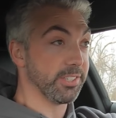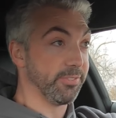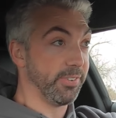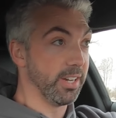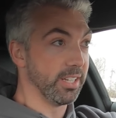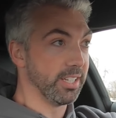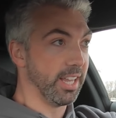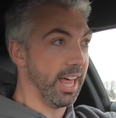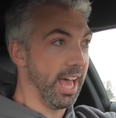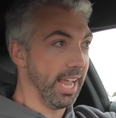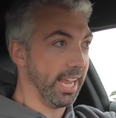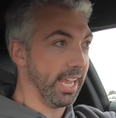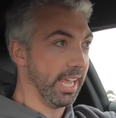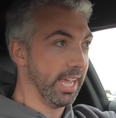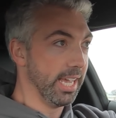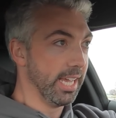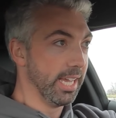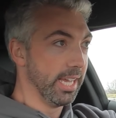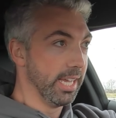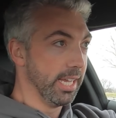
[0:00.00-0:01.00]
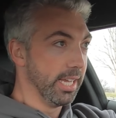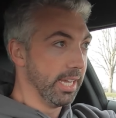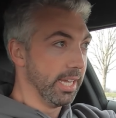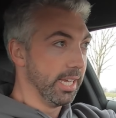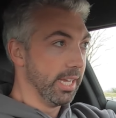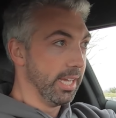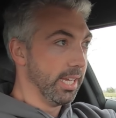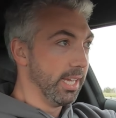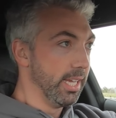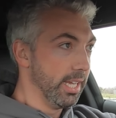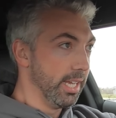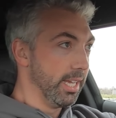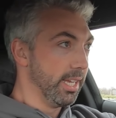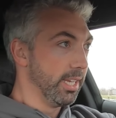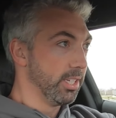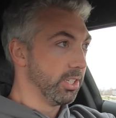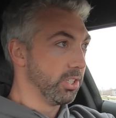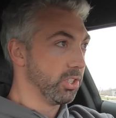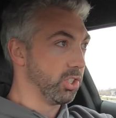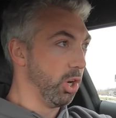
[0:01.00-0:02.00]
feel like
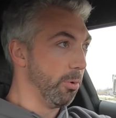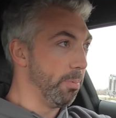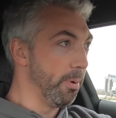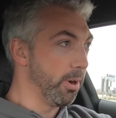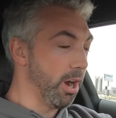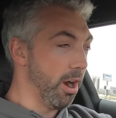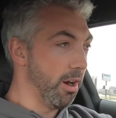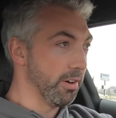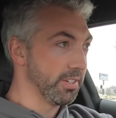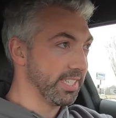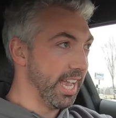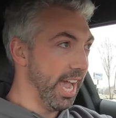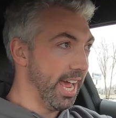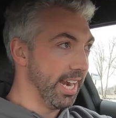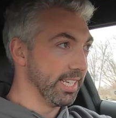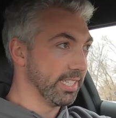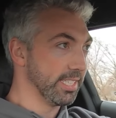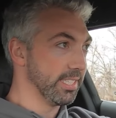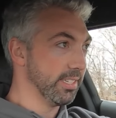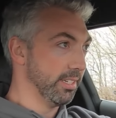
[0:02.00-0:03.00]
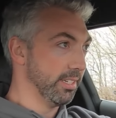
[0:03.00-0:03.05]
supercar status.